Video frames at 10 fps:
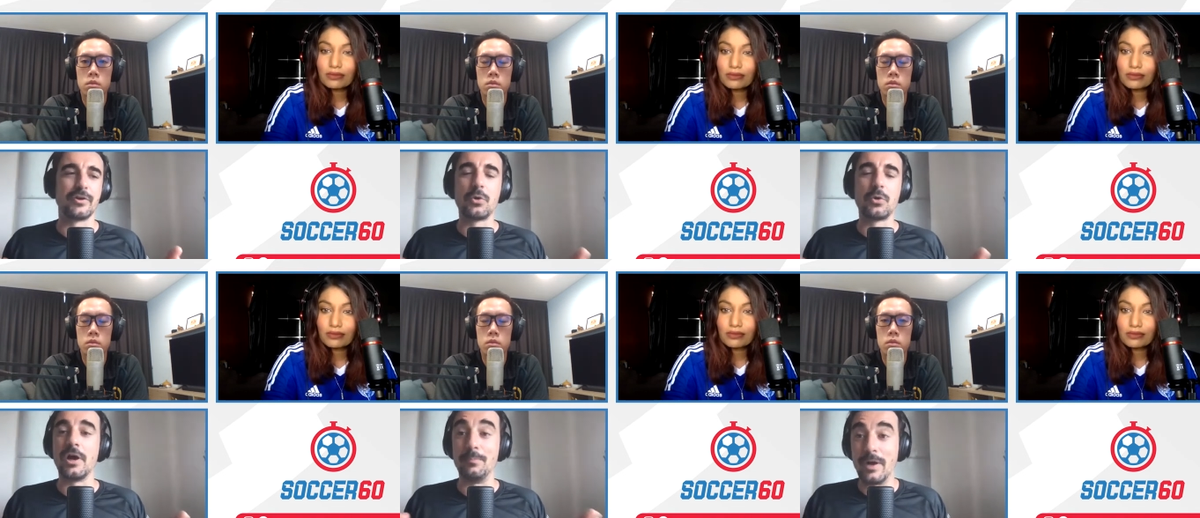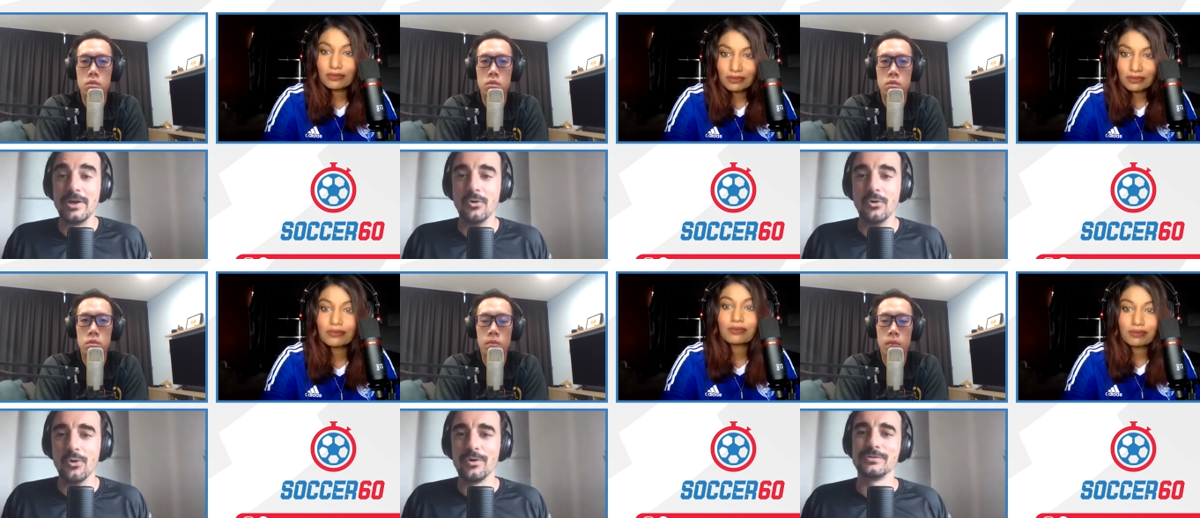Speaker 1: required by
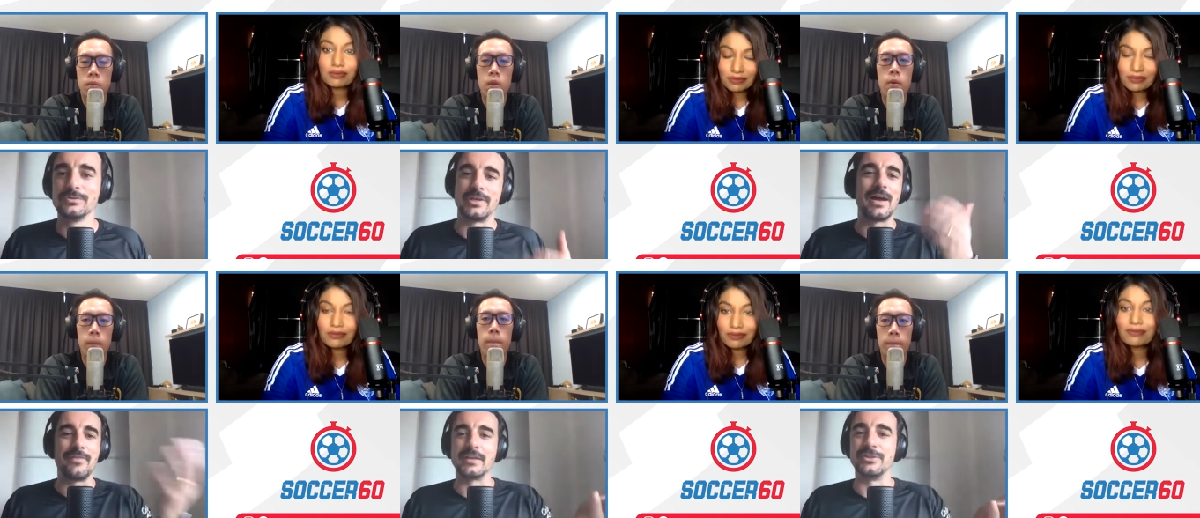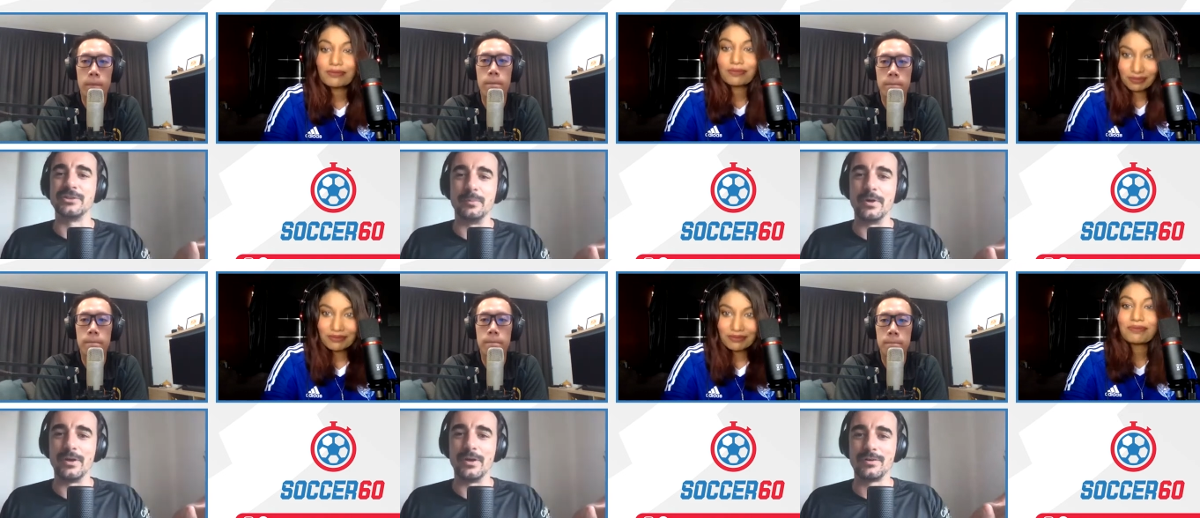law to have X
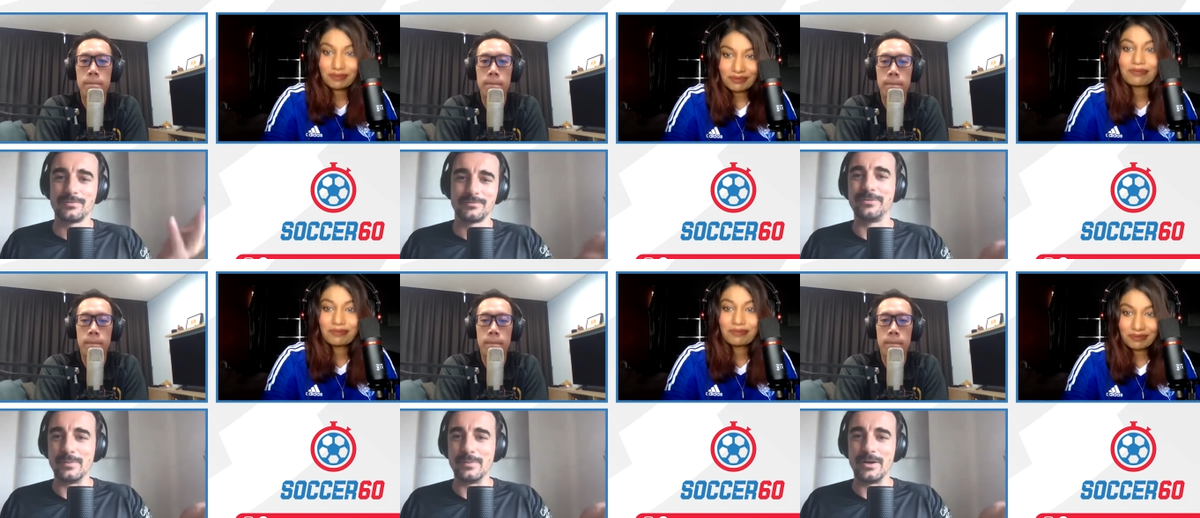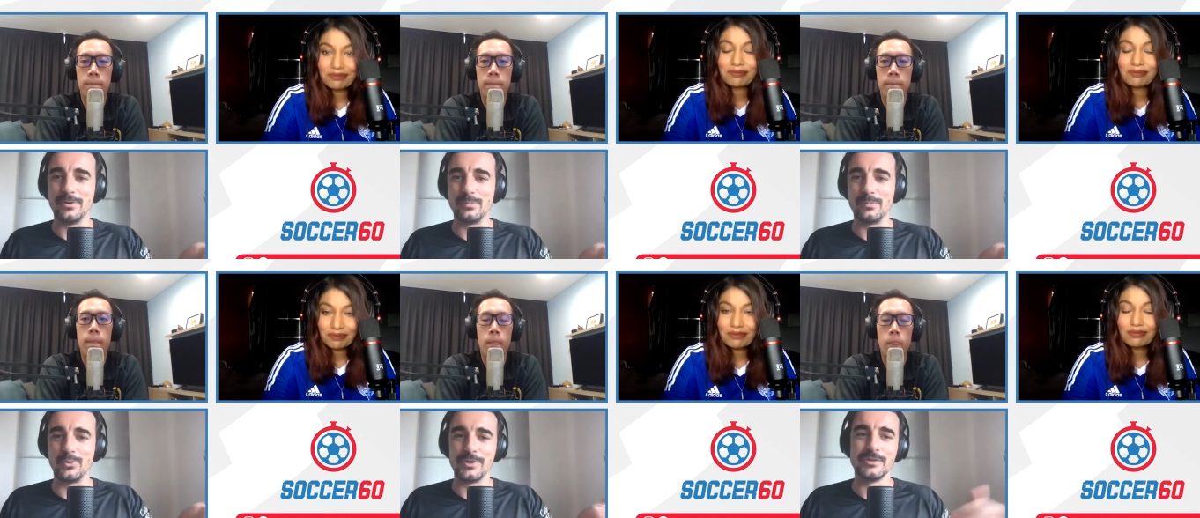number female
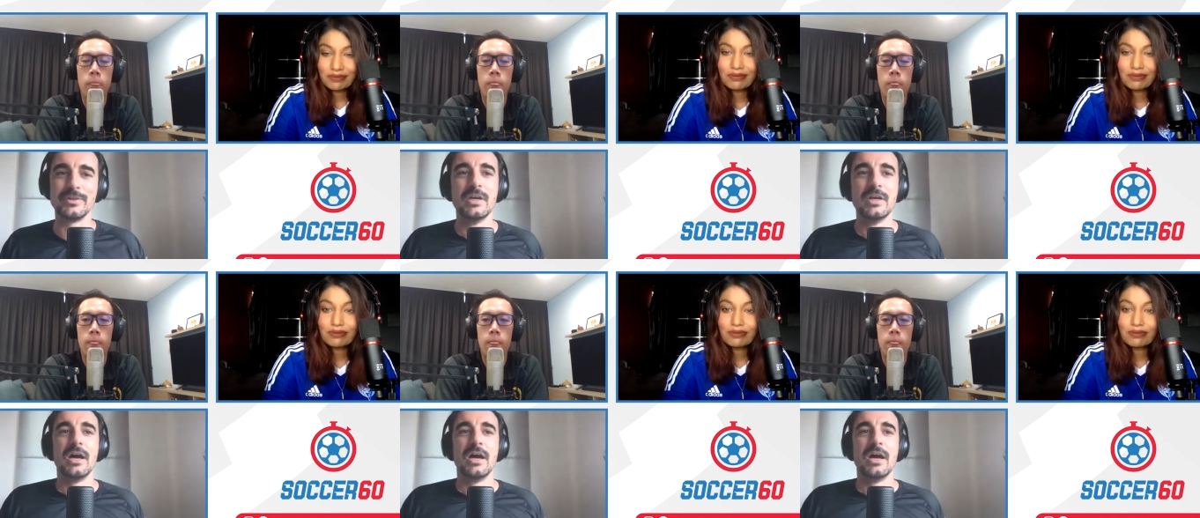employees,